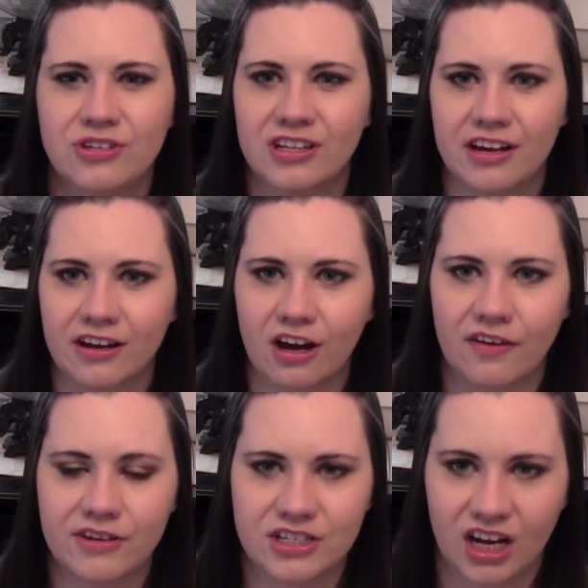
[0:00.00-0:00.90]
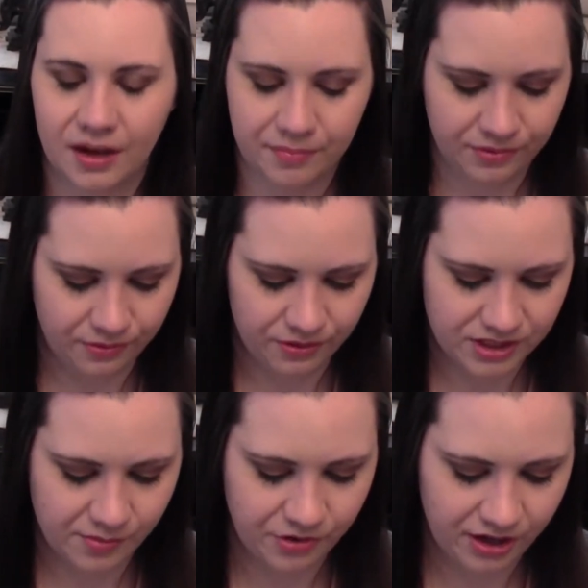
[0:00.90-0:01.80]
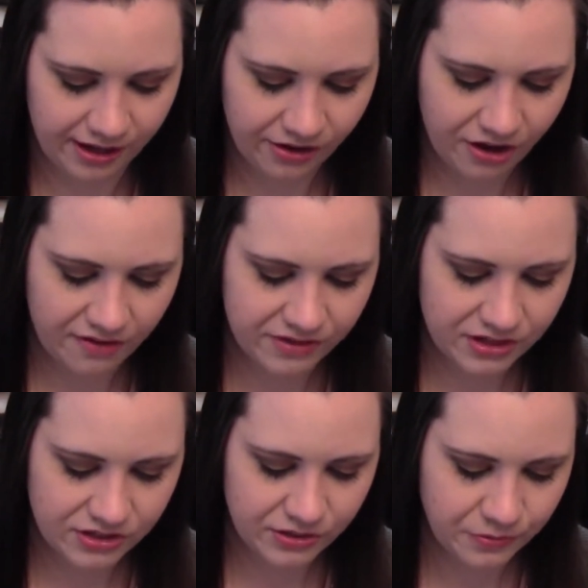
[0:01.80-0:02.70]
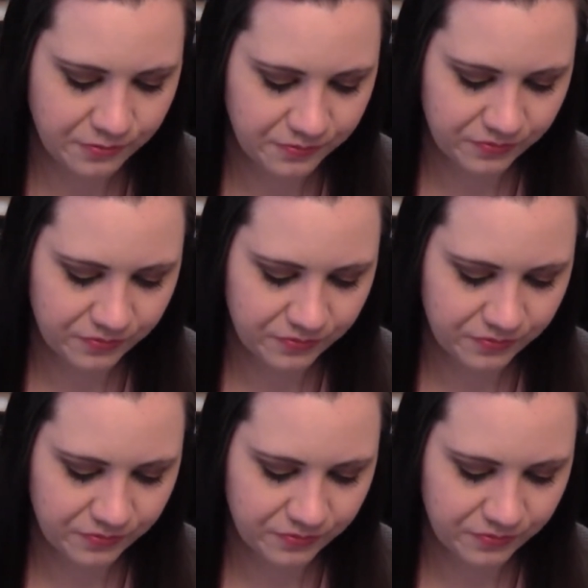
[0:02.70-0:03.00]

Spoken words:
usually like a coffee shop or somewhere to get coffee too.